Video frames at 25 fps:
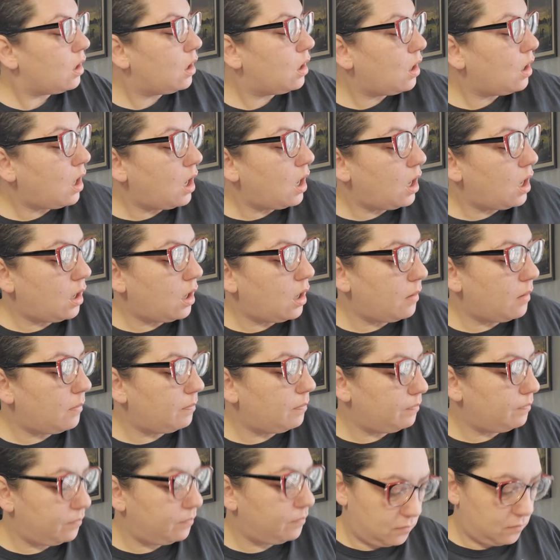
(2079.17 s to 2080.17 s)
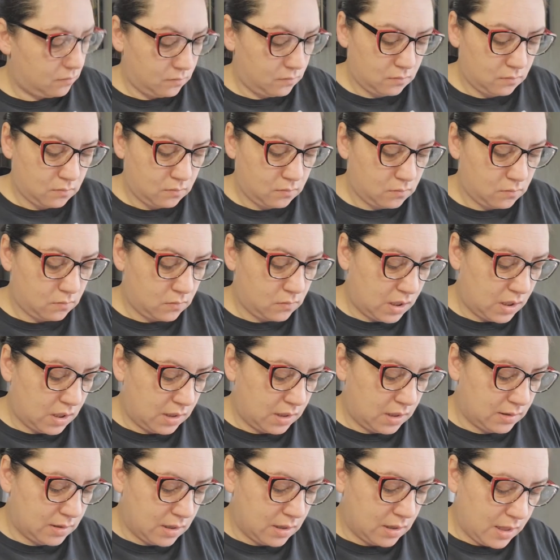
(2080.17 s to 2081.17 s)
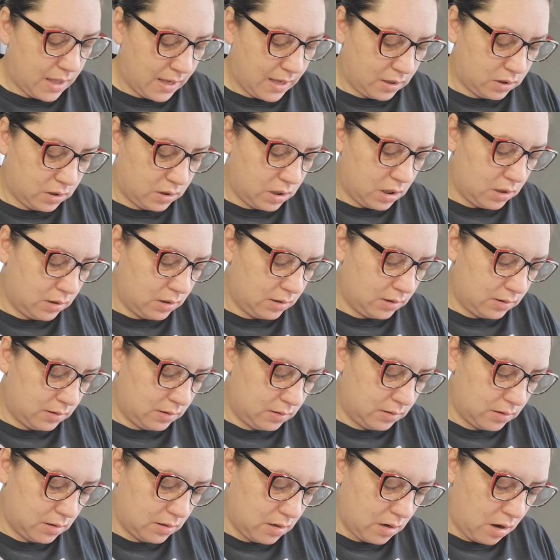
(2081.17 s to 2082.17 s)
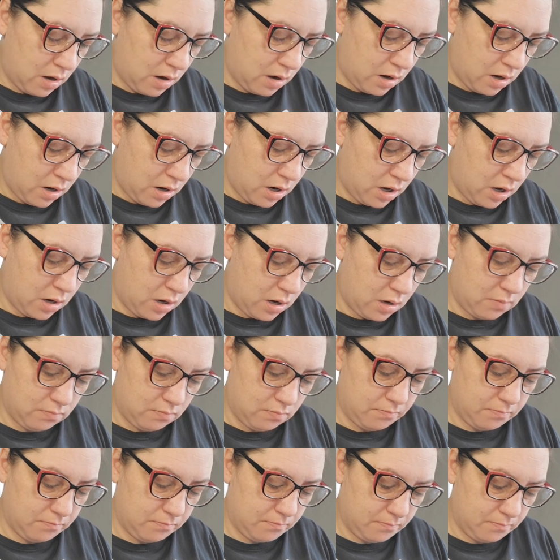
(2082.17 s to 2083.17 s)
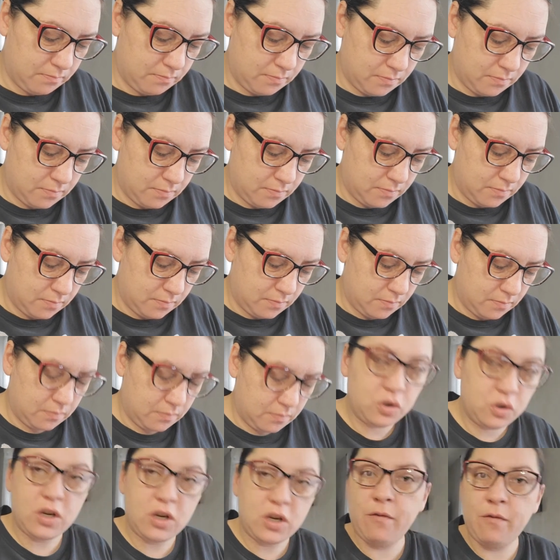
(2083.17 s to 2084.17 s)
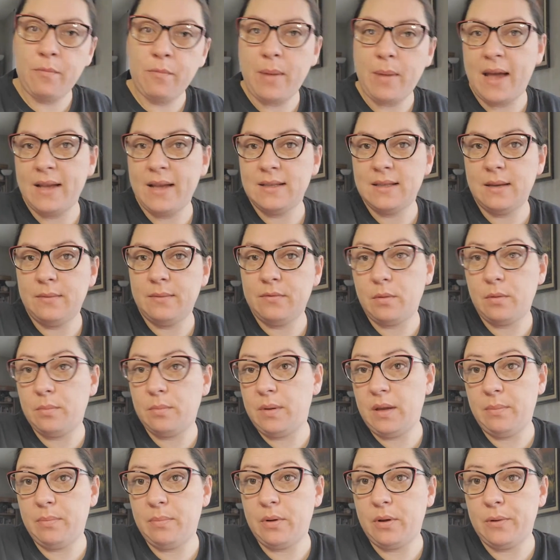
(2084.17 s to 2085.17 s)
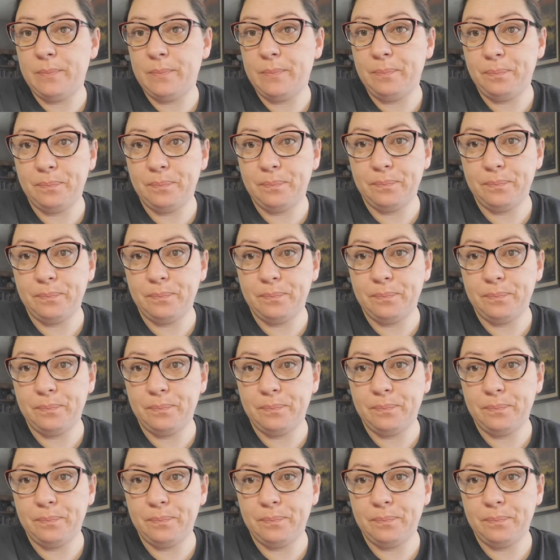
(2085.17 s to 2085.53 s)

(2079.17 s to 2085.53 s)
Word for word: Um, these collections are Jeff buys them for people.